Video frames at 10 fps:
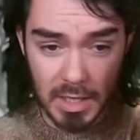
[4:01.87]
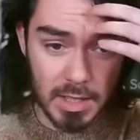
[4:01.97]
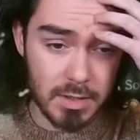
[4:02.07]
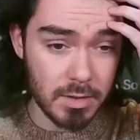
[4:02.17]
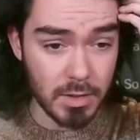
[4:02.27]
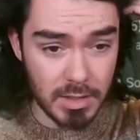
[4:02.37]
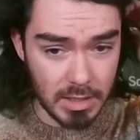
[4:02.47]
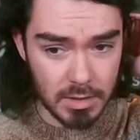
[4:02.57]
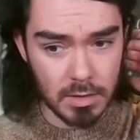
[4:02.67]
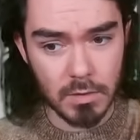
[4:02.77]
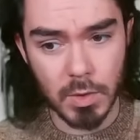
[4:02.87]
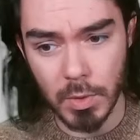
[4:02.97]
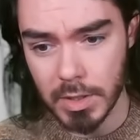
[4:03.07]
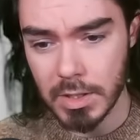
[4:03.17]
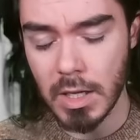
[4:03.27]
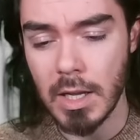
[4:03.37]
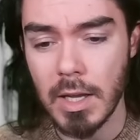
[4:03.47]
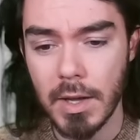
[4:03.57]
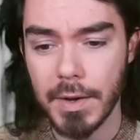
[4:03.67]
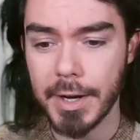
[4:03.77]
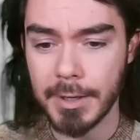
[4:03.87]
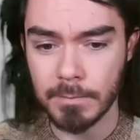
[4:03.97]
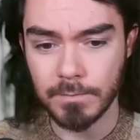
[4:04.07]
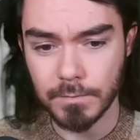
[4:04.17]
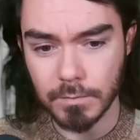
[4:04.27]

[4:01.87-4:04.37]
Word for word: is still decent, of course. Um,